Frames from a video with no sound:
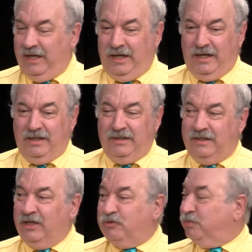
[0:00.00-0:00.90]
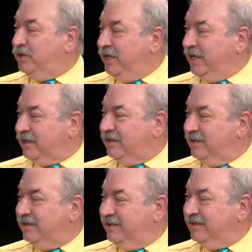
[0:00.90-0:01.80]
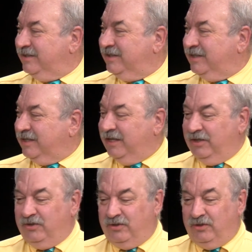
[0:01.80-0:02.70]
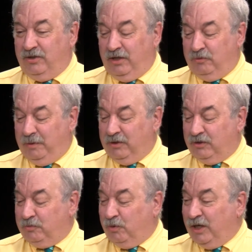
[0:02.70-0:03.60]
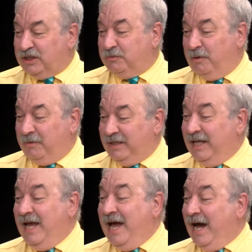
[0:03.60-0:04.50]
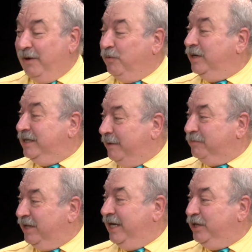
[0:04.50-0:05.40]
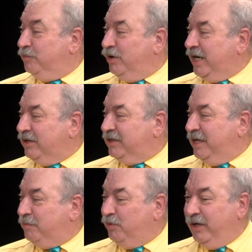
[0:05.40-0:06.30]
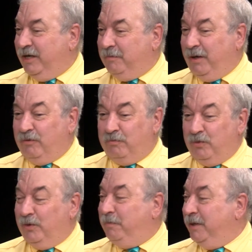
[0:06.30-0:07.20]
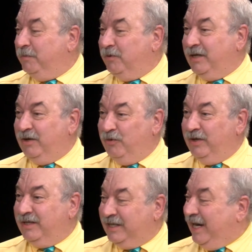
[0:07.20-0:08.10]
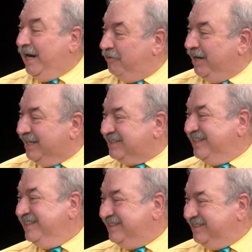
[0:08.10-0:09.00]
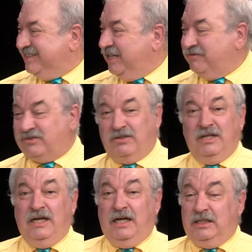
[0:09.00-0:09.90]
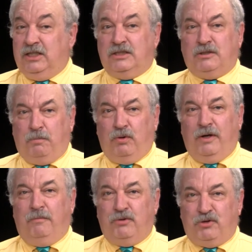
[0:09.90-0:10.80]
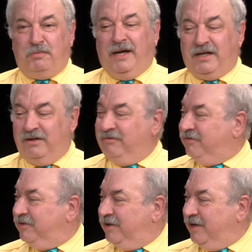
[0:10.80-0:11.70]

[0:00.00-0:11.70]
And it does protect the kids as best as possible. But I'm glad you brought out that point about more people get hurt in car accidents and stuff. So just to put in perspective